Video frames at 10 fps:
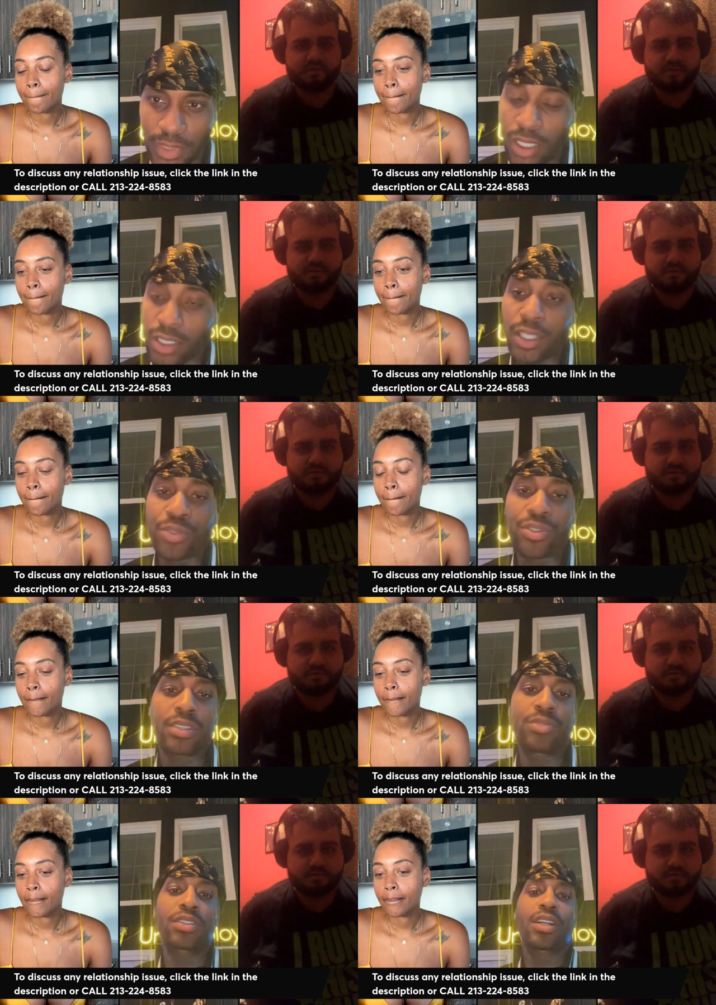Speaker 1: Yeah, you
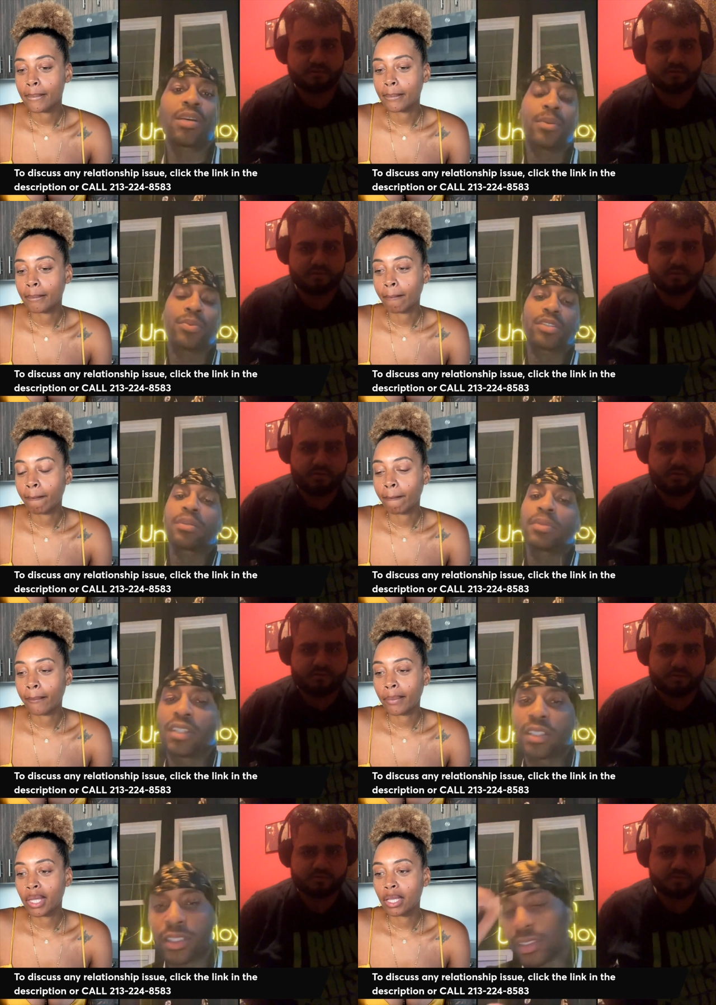just come up with
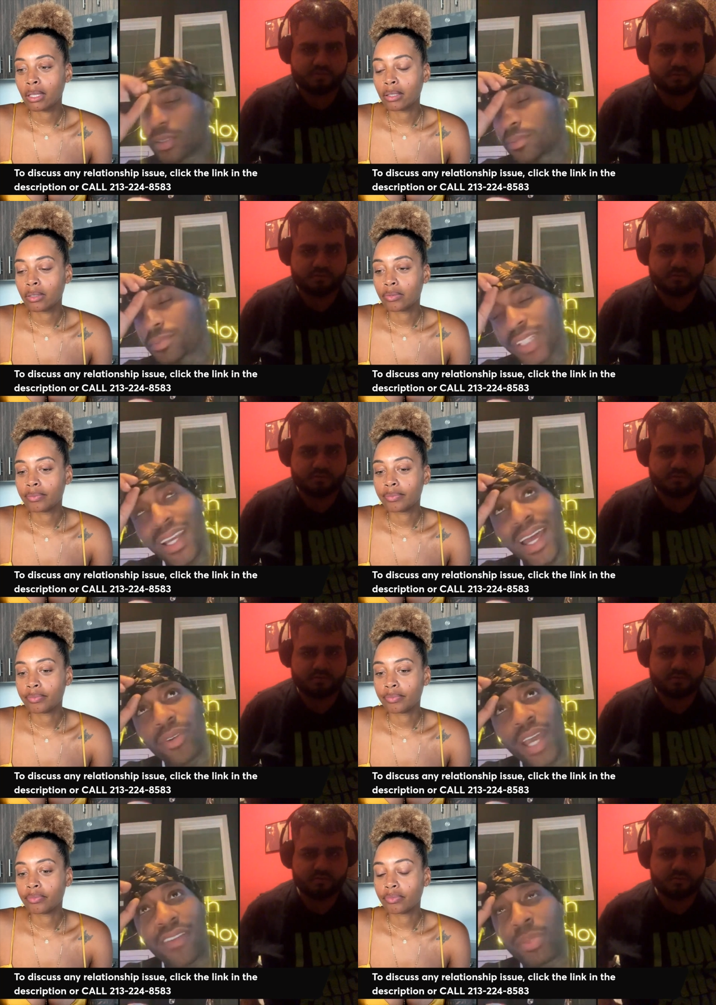something, and like I don't
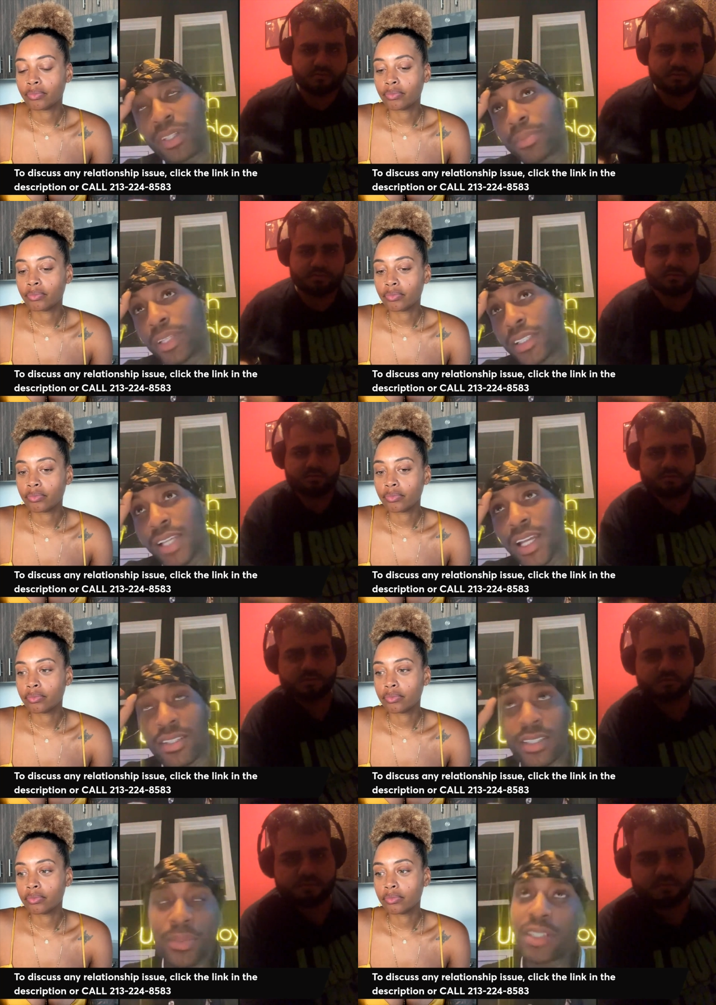have pickup lines. I just
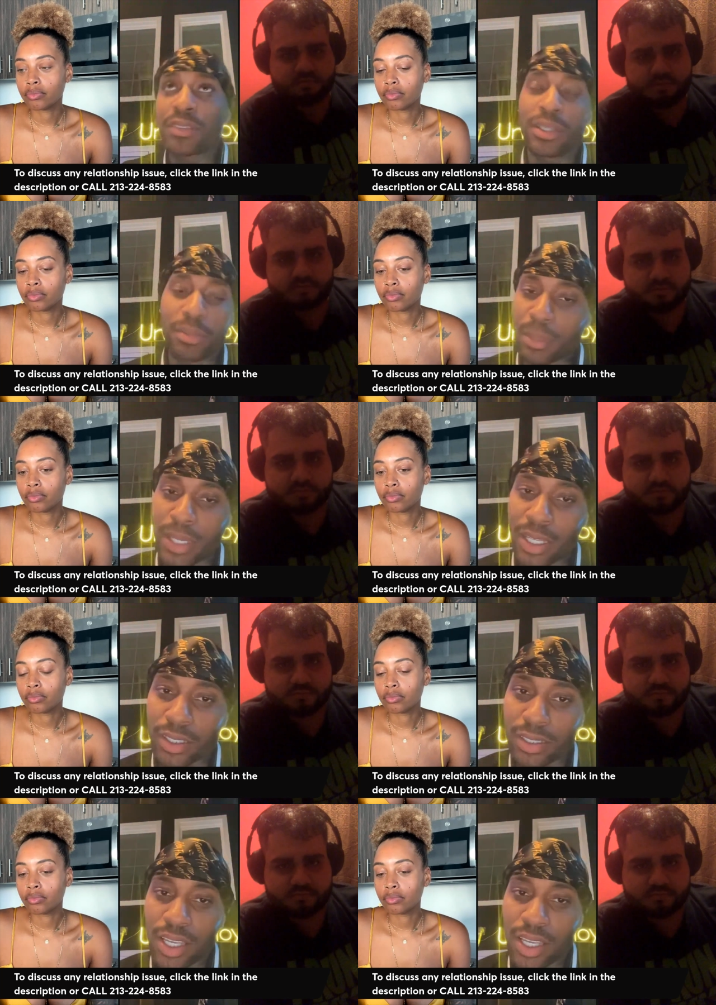say whatever comes to my mind.